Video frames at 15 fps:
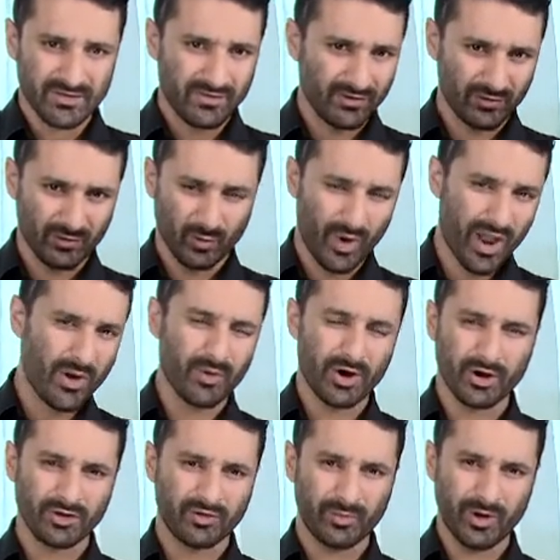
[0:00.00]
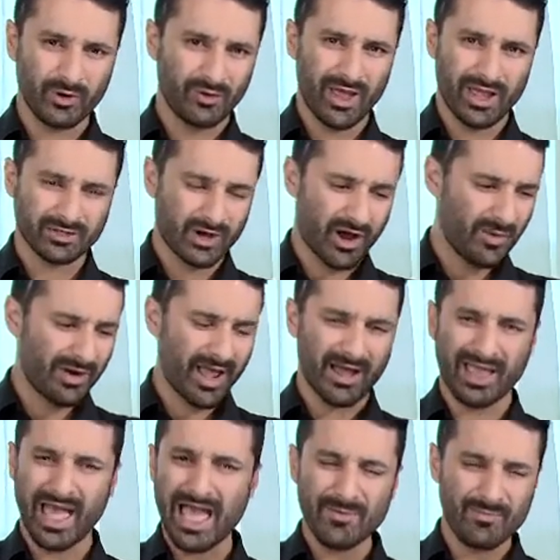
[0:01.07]
This is where we're going to spend all our time and
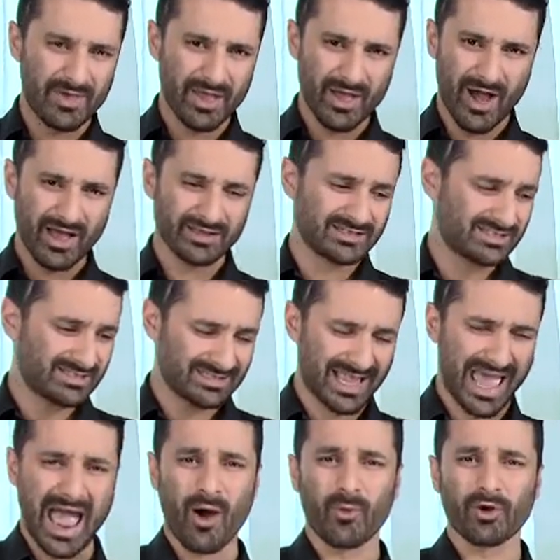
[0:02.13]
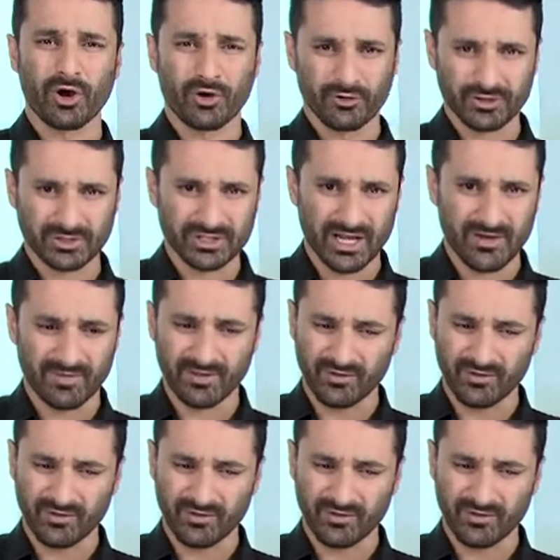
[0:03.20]
our KPIs, this is how we're going to achieve it.